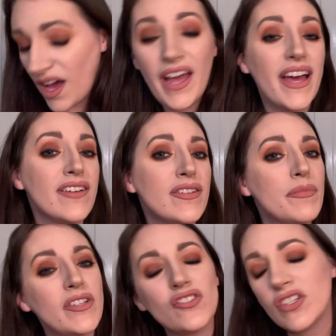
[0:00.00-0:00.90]
I haven't
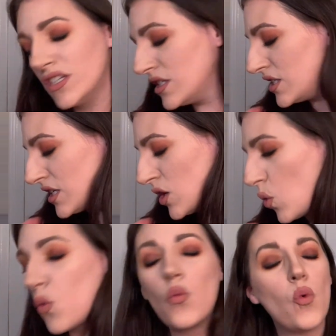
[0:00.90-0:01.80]
mentioned
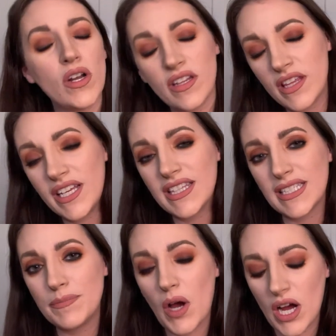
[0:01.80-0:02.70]
one thing in this
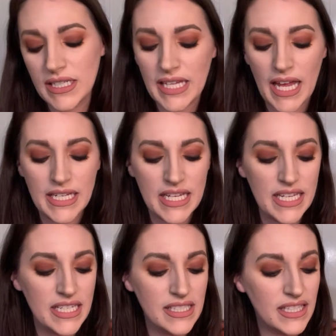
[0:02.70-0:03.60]
box, and
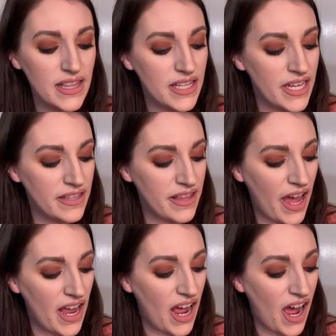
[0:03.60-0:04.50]
it is the thing that